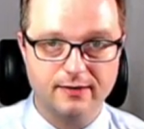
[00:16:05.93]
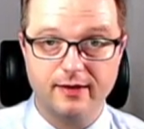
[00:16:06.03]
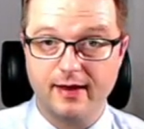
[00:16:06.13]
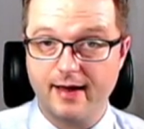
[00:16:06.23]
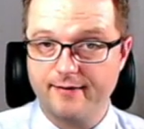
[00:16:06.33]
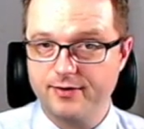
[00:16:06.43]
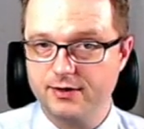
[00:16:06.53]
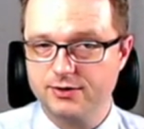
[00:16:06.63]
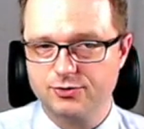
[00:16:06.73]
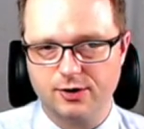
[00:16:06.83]
They have the
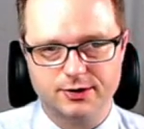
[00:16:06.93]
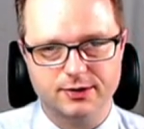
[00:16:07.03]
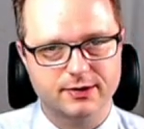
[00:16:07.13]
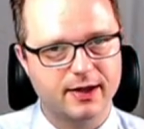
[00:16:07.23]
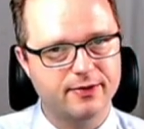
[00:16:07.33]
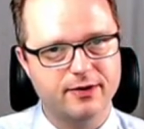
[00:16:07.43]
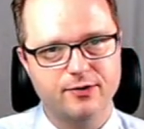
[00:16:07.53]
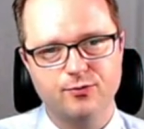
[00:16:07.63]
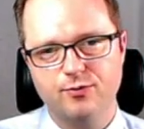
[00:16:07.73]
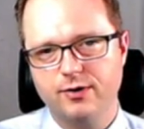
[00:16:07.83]
instructions, and they
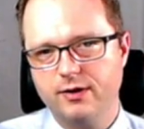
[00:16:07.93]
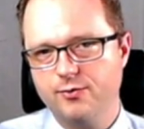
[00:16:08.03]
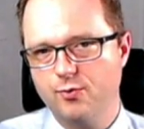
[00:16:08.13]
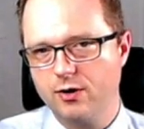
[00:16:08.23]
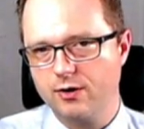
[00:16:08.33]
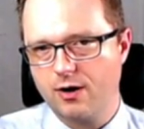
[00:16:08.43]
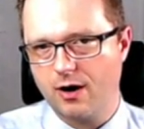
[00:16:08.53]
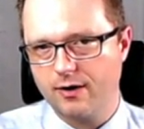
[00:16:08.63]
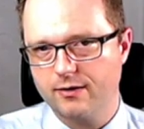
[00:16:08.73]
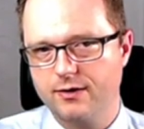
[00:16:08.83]
really work
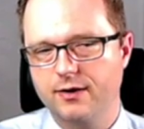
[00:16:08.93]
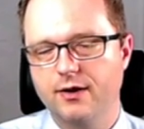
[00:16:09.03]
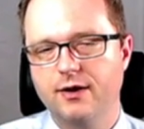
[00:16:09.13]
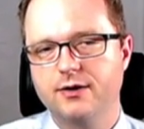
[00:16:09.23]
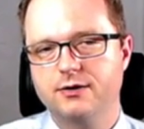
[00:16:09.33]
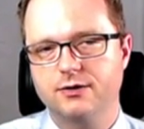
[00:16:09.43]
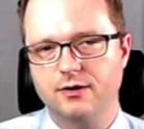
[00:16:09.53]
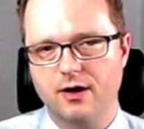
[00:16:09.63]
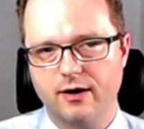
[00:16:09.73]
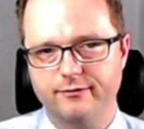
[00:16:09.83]
hard to
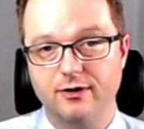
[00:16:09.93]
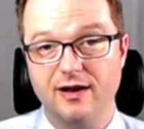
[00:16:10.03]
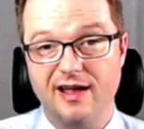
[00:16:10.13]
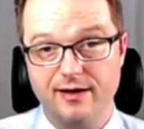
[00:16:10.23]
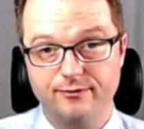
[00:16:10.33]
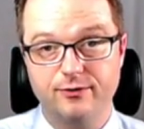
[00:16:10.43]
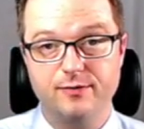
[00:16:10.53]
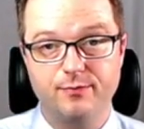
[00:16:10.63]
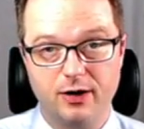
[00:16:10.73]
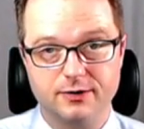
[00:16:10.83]
cover every
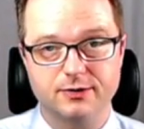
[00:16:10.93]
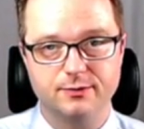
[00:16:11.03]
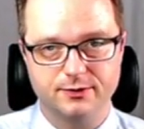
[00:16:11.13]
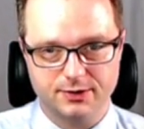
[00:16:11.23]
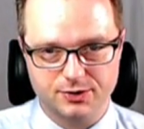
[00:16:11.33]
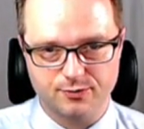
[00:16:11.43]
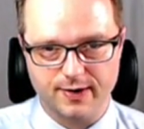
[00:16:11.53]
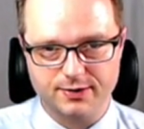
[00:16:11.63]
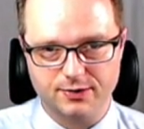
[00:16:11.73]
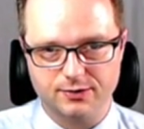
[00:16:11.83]
possible situation.